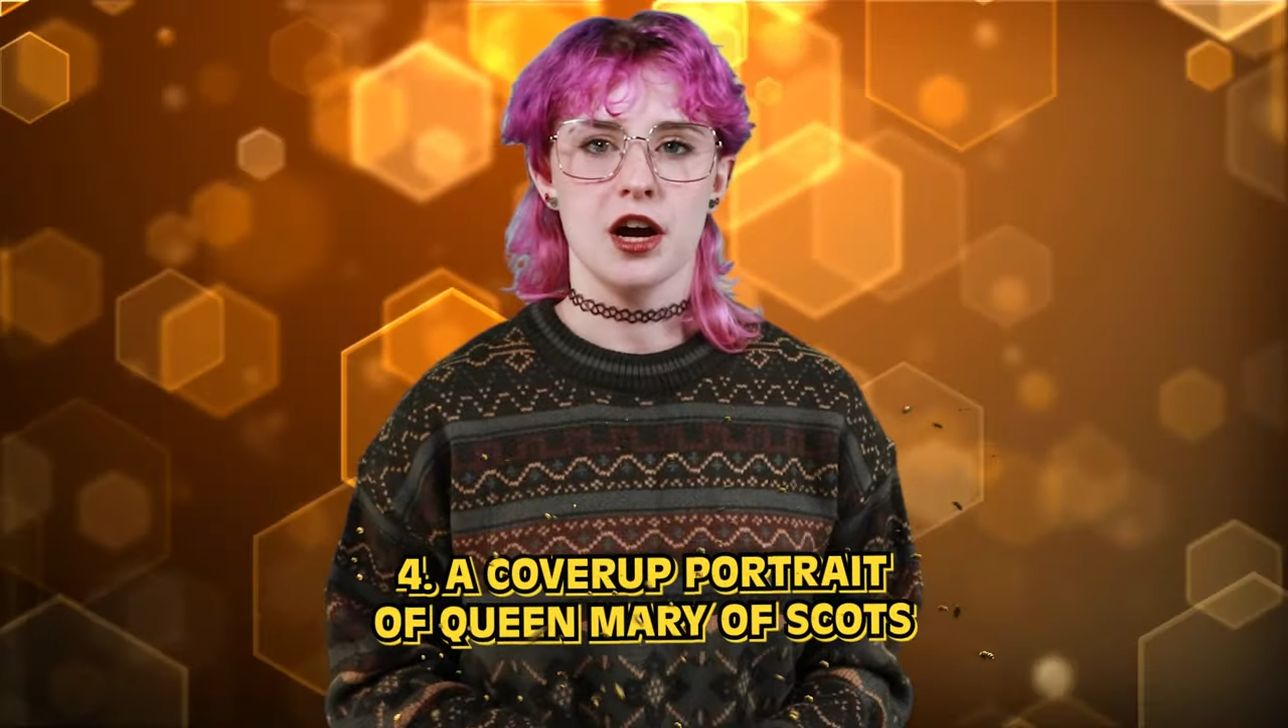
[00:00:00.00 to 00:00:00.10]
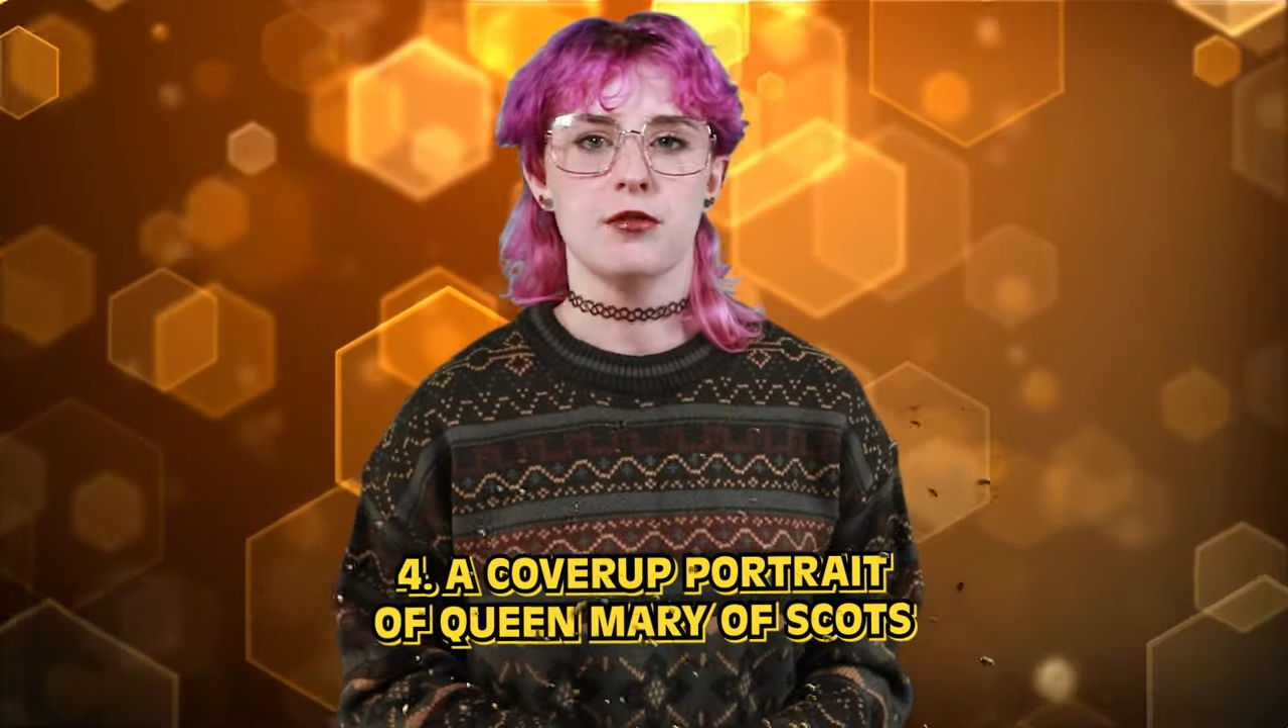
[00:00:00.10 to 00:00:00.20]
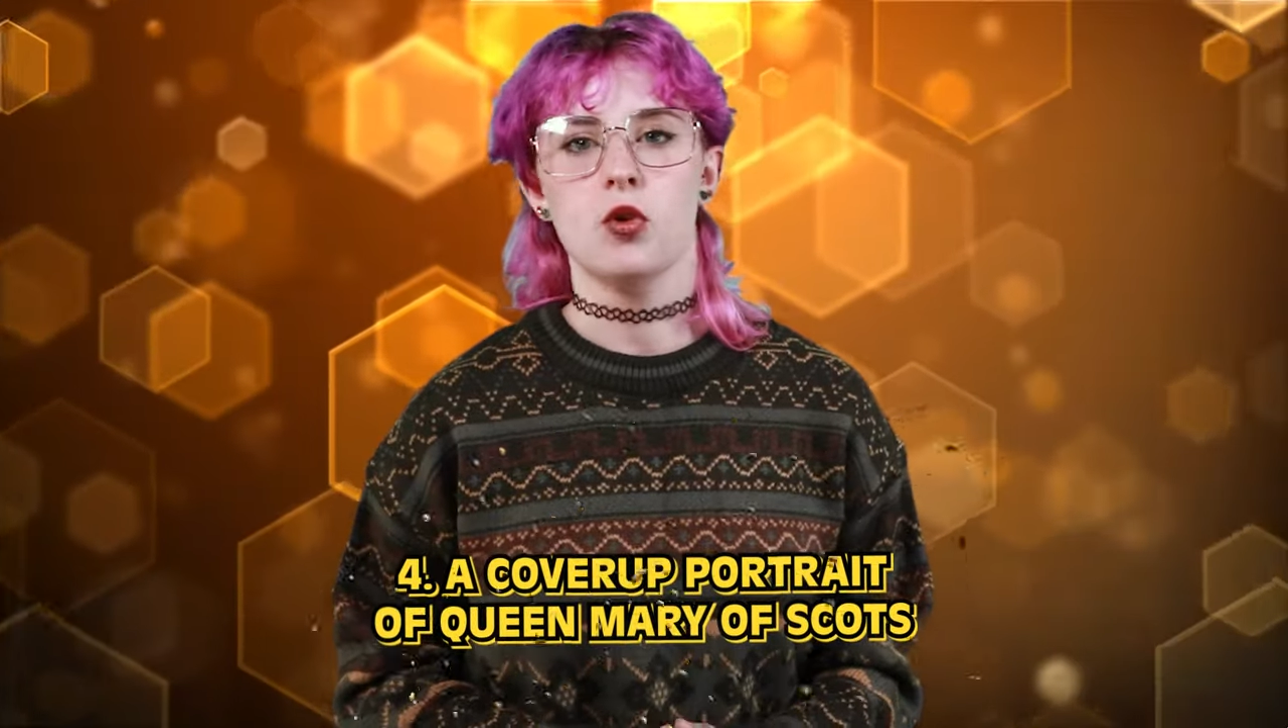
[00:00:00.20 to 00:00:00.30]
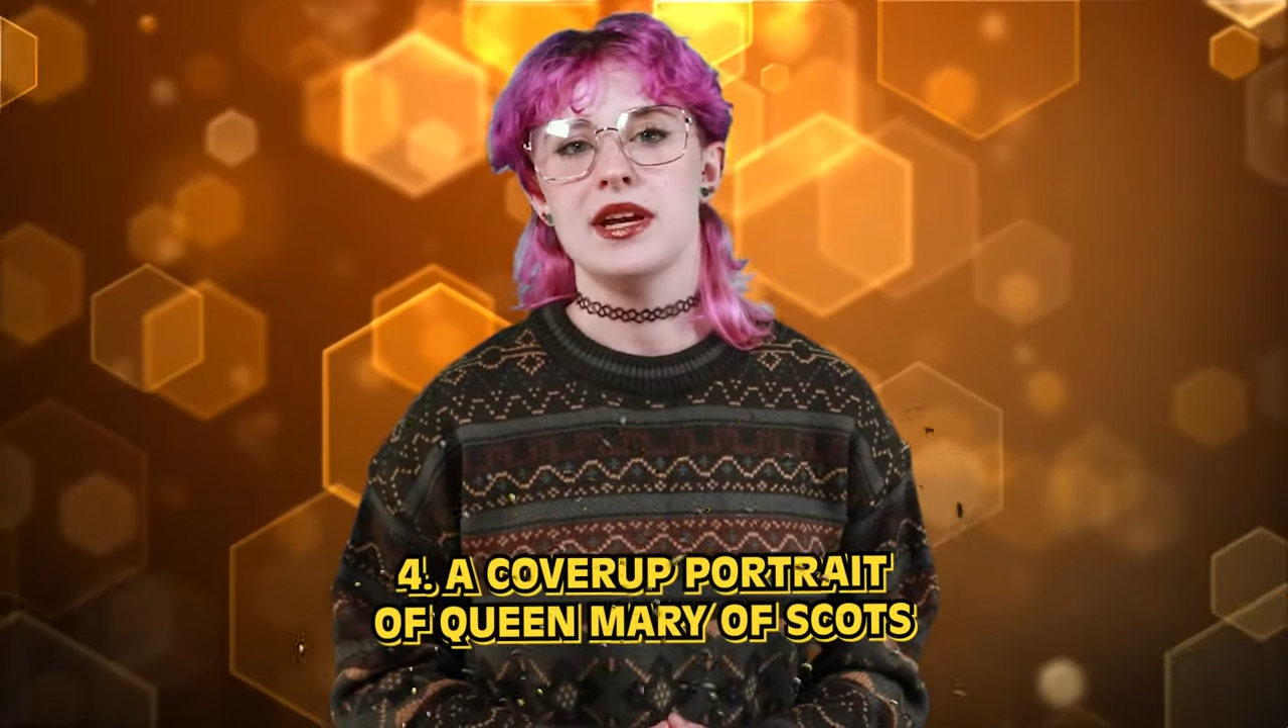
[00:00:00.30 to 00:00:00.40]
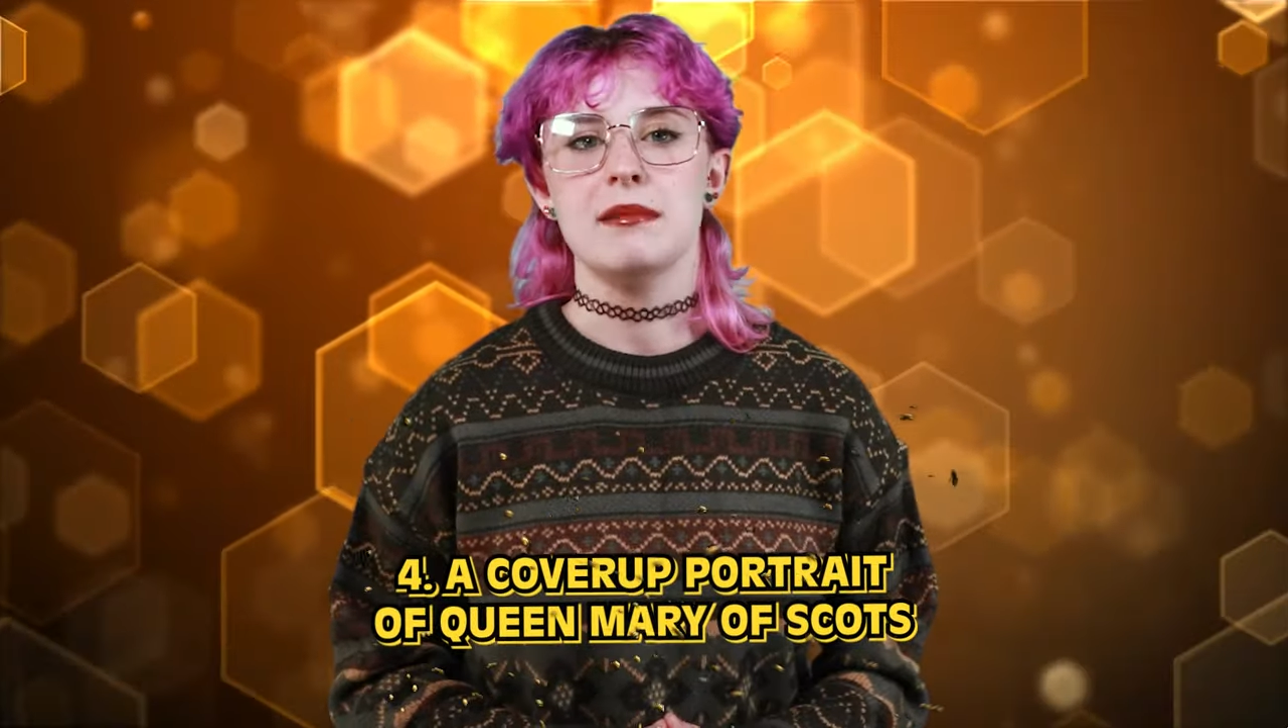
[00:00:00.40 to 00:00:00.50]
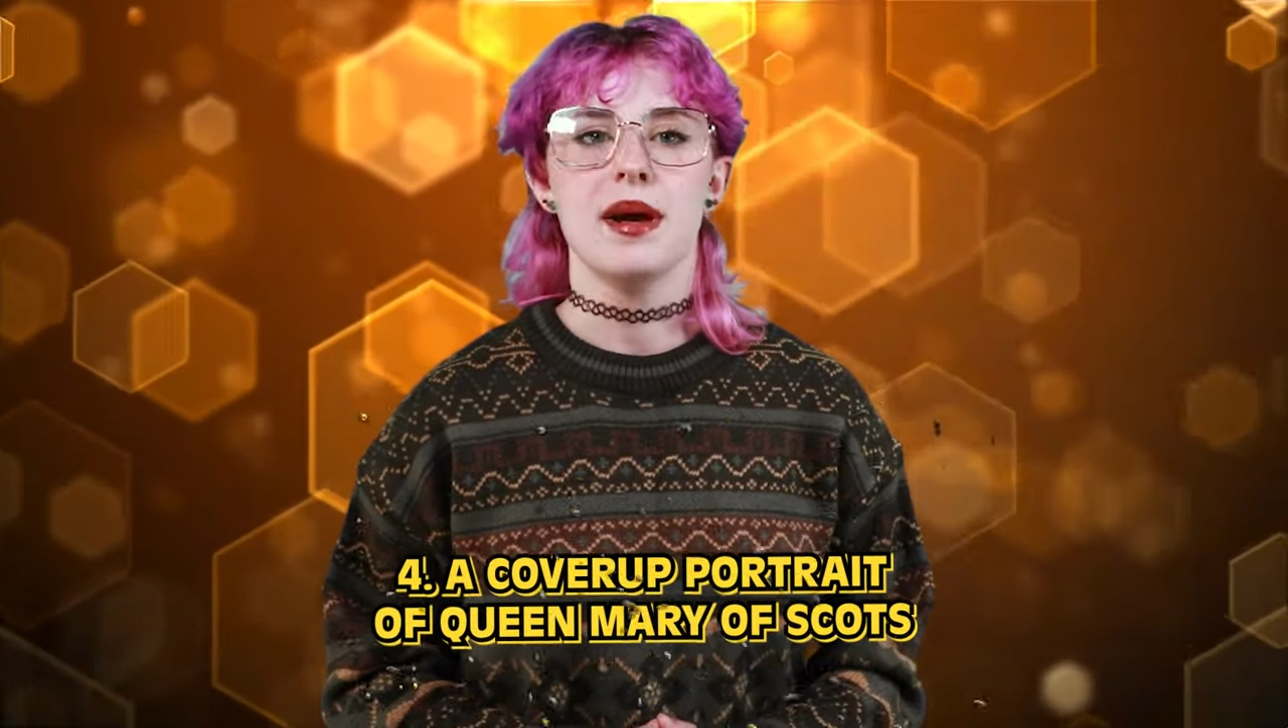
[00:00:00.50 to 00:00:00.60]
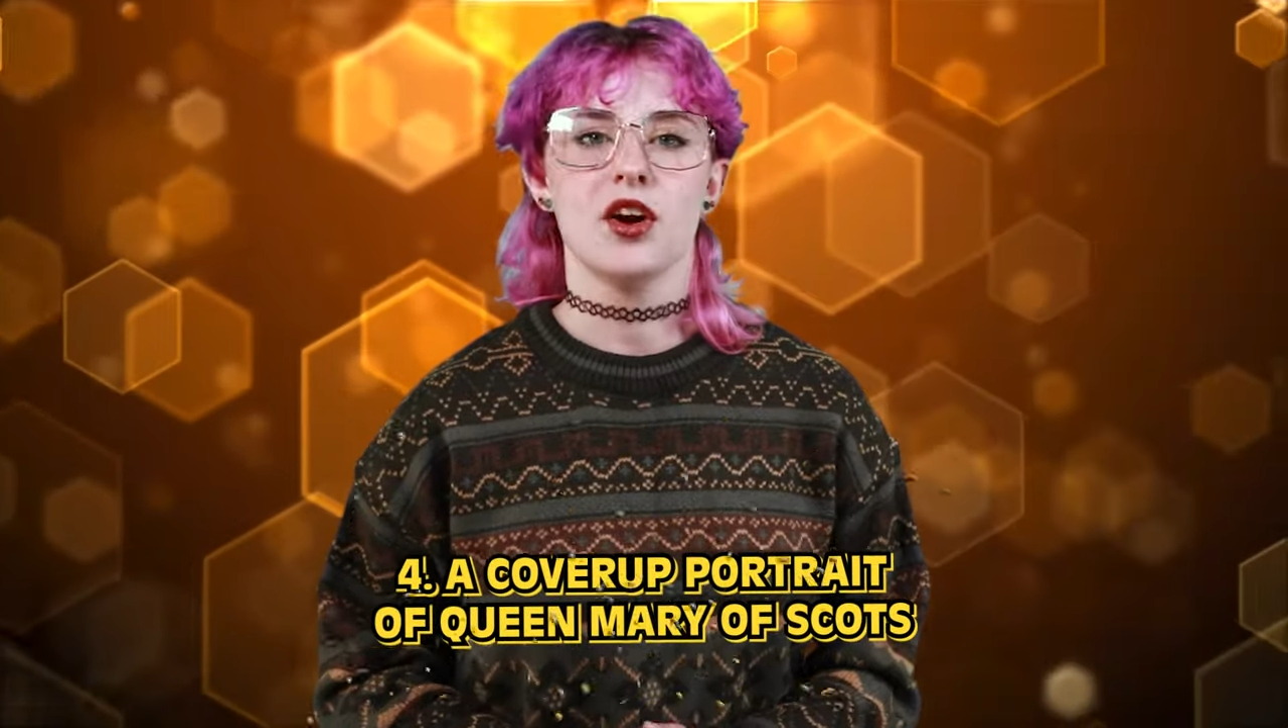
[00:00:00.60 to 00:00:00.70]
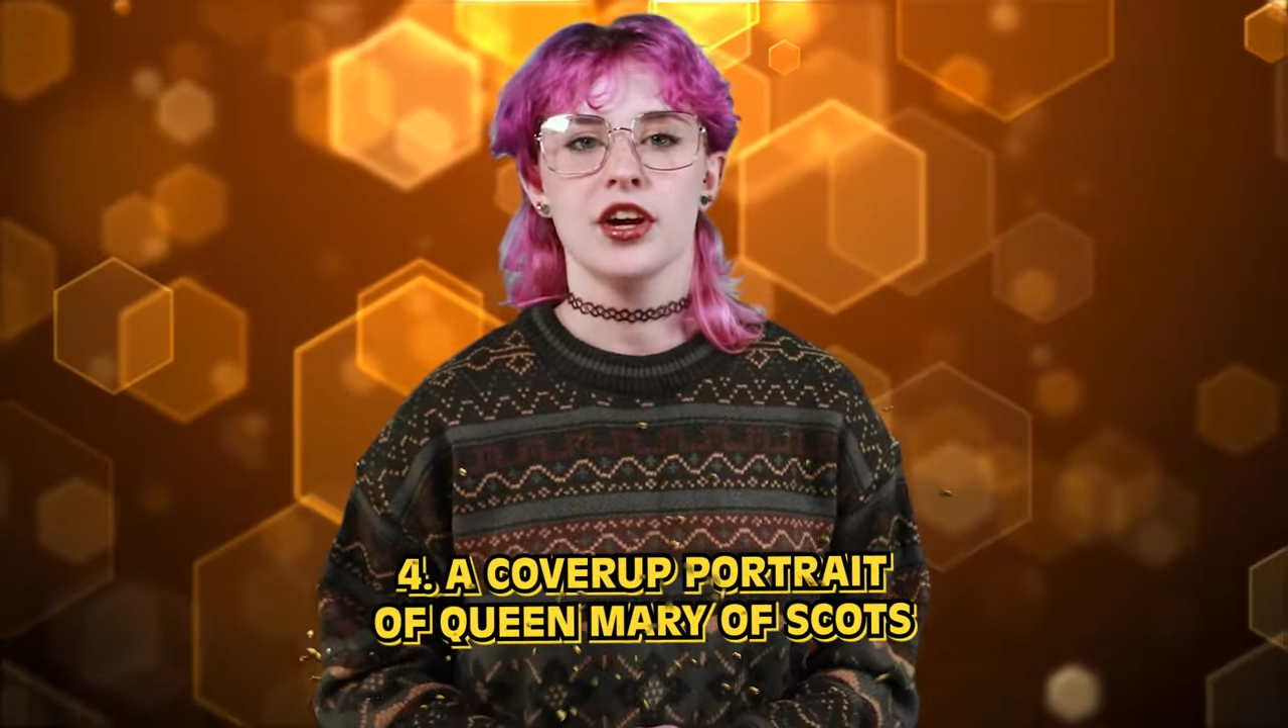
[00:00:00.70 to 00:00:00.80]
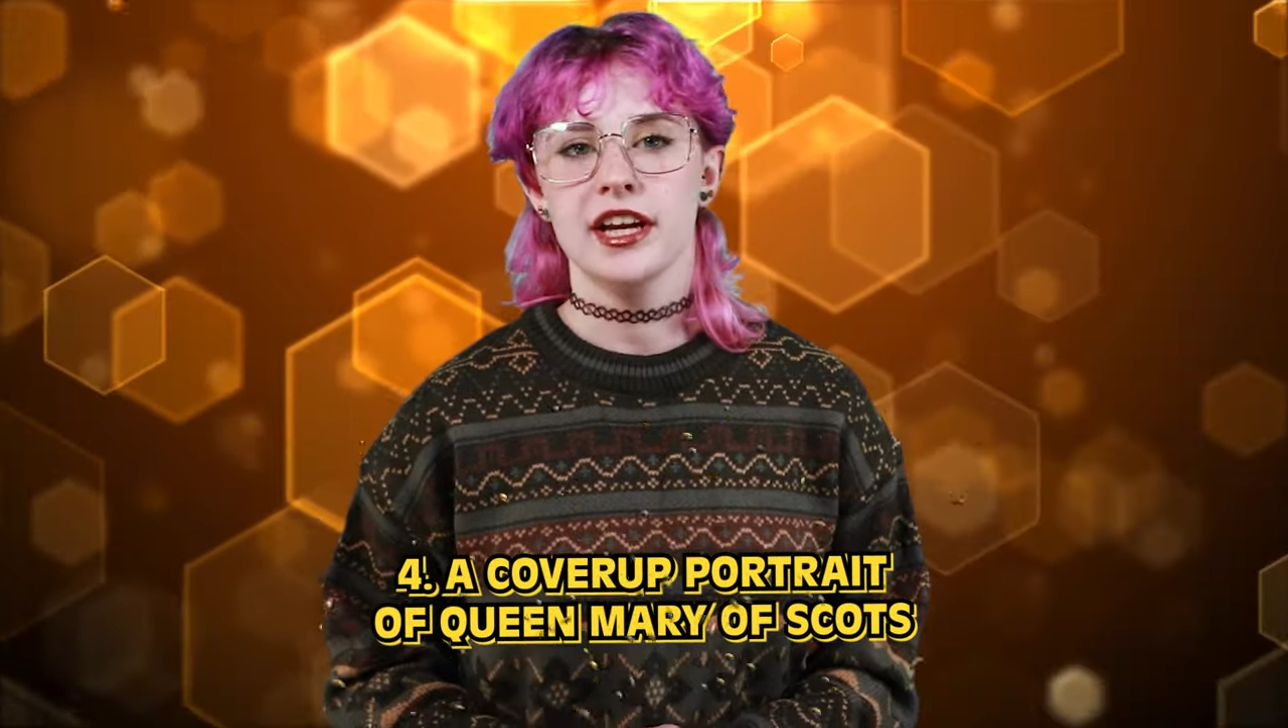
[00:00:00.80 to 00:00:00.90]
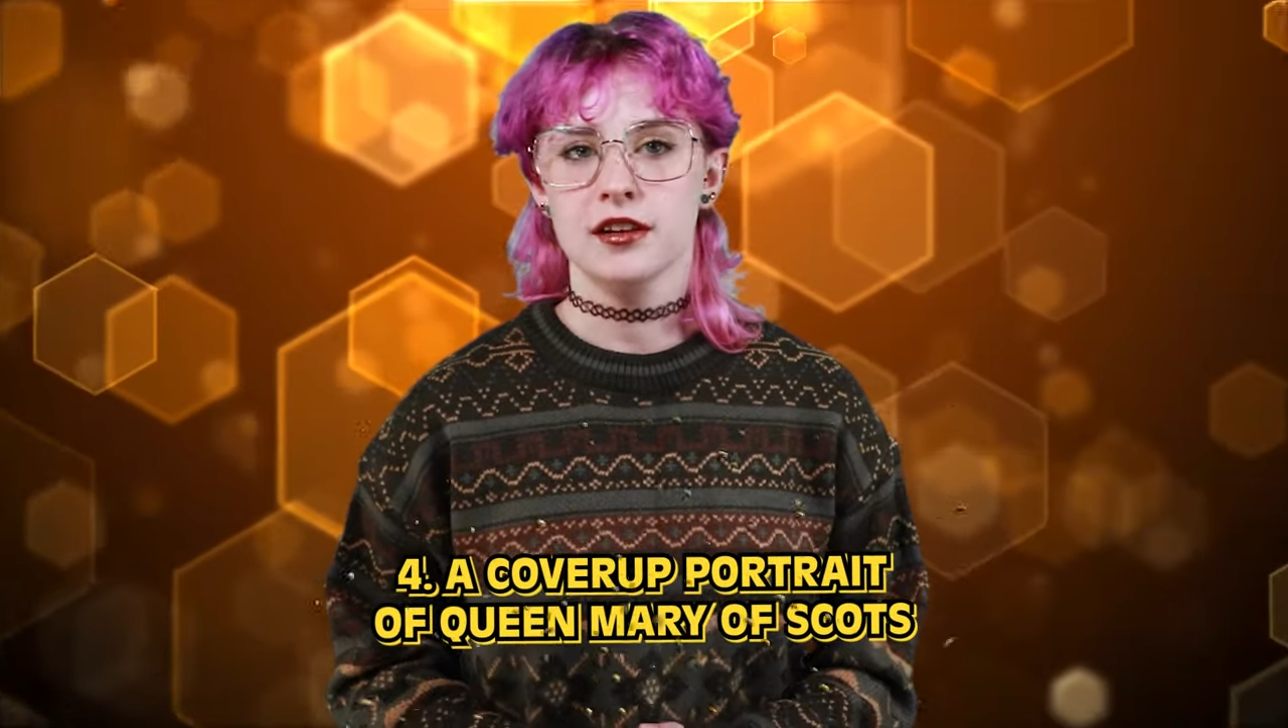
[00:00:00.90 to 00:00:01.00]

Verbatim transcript: of Queen Mary